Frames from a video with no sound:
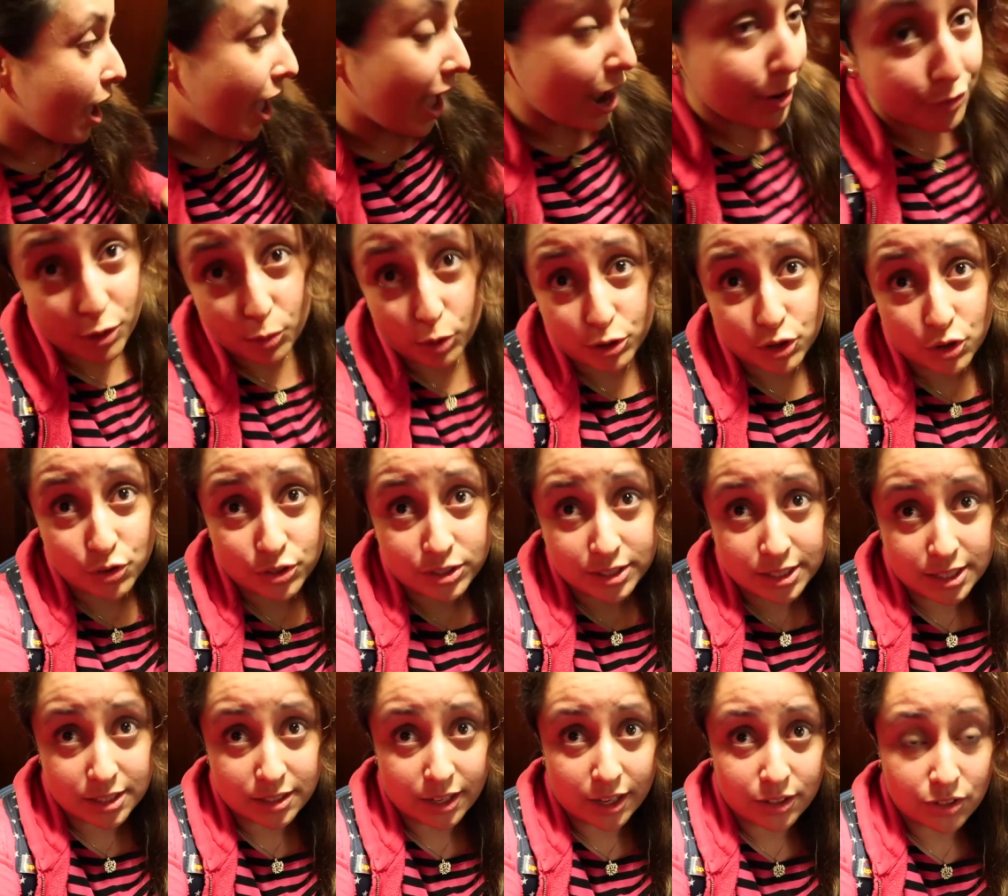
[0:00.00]
everyone who's
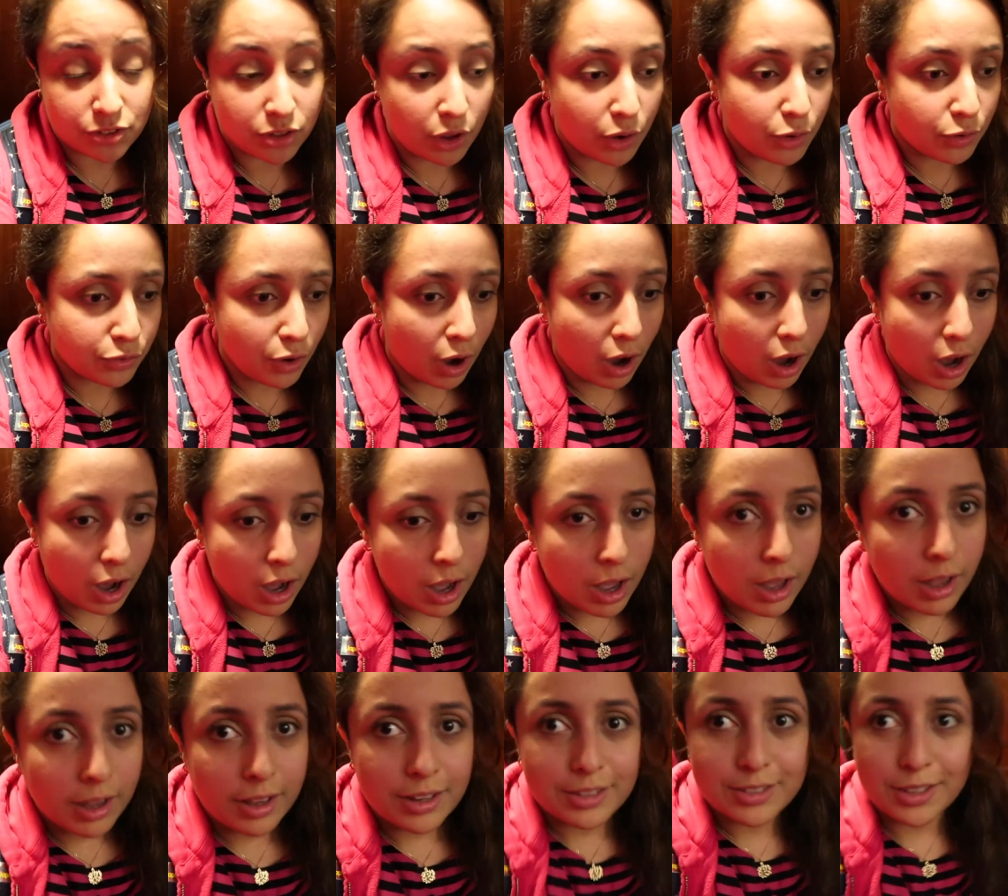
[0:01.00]
seen it so far.
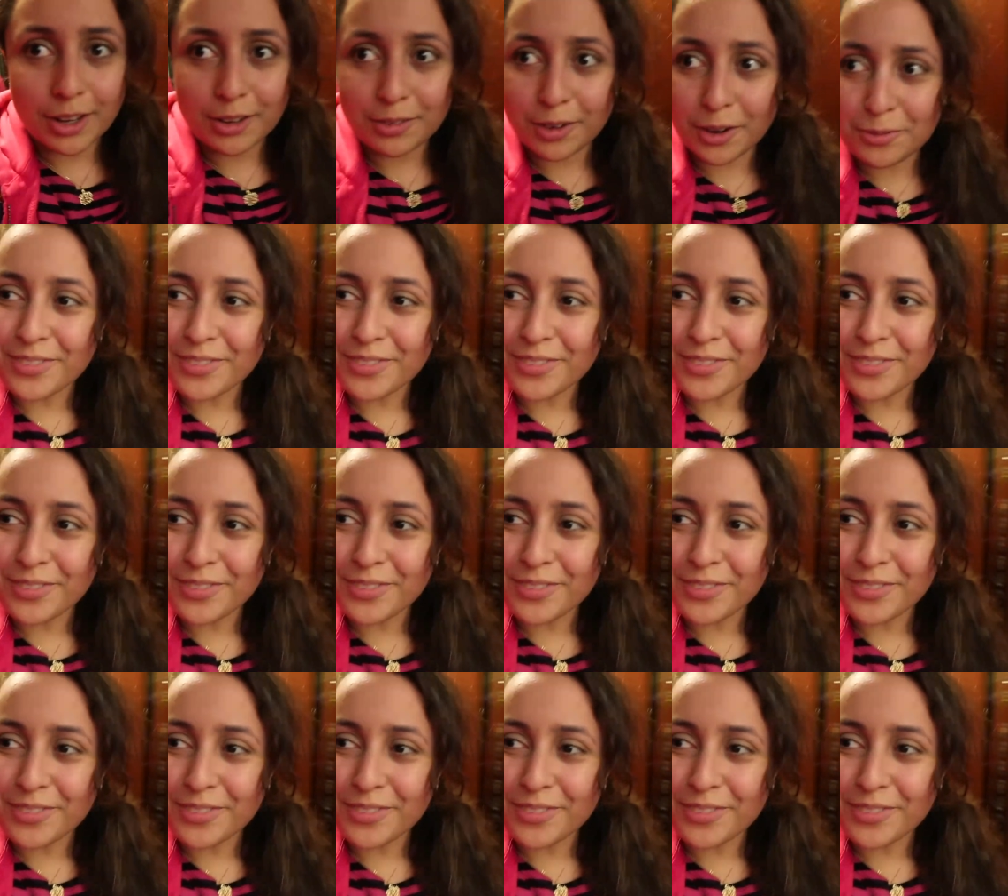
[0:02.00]
So